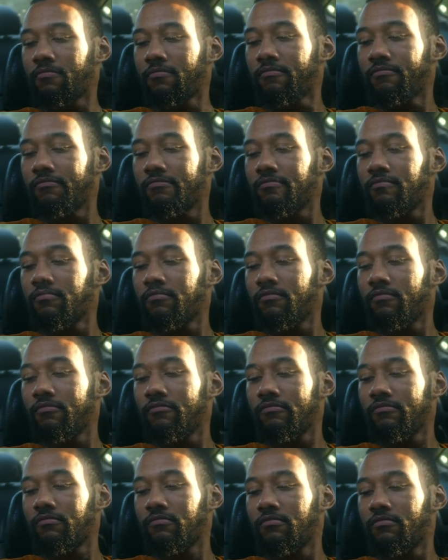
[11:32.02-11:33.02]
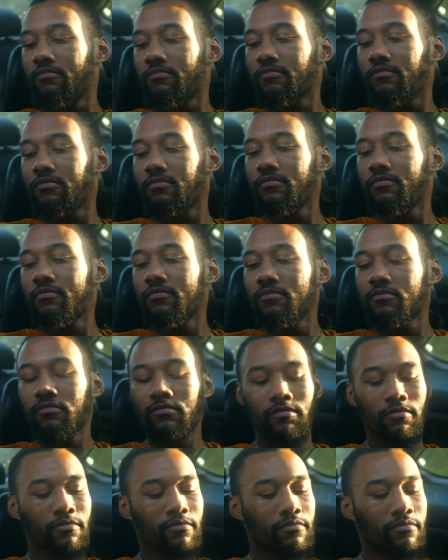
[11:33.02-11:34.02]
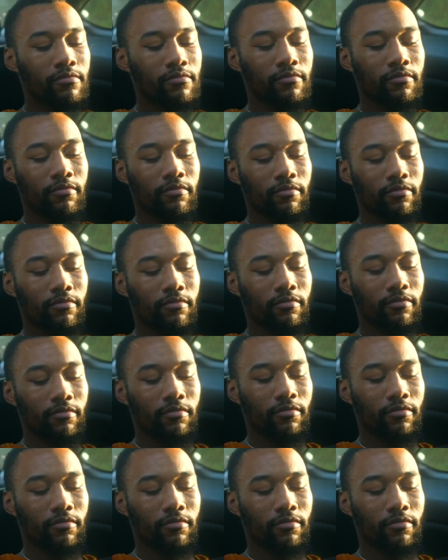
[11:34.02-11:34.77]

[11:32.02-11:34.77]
No words are spoken by the person on screen.